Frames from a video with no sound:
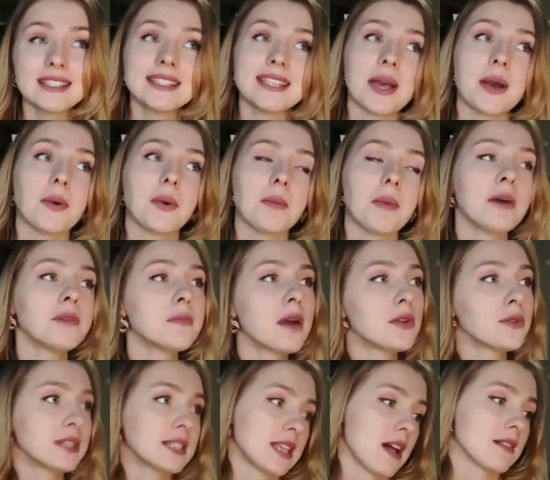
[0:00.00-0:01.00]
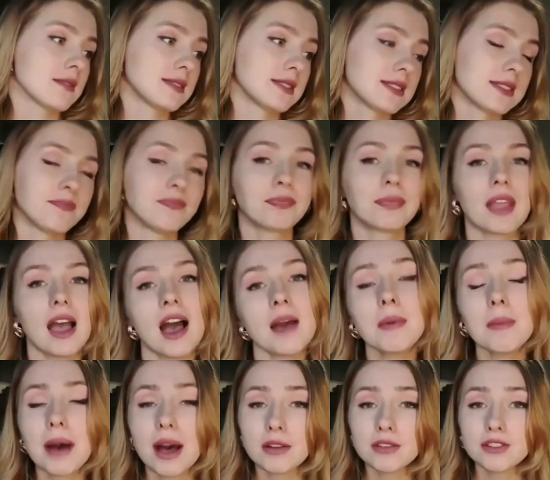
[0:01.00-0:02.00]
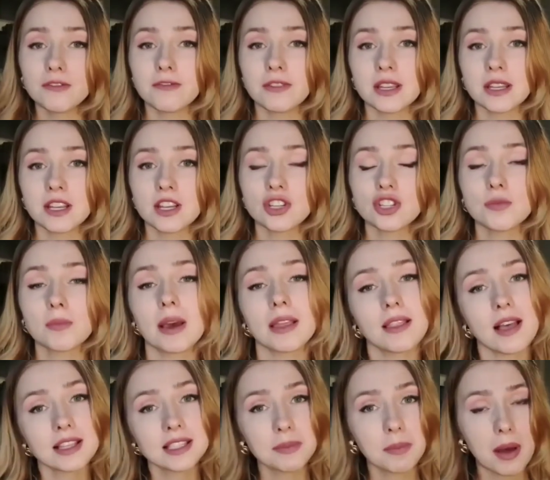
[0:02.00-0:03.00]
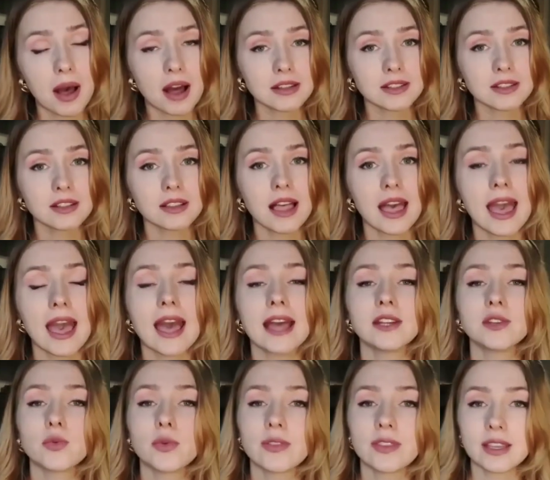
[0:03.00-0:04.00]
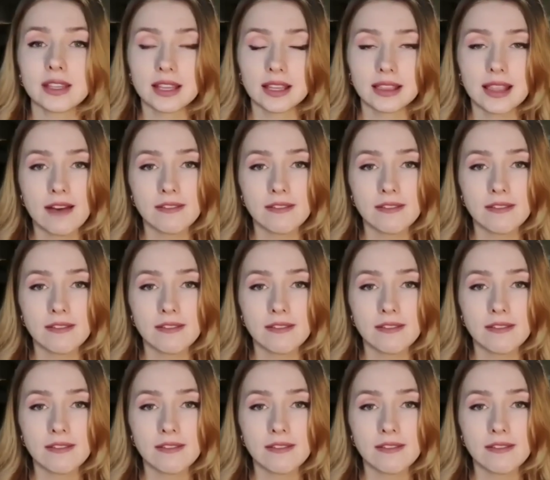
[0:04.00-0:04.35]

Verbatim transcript: So about my results. I'm about to finish my last bottle, and within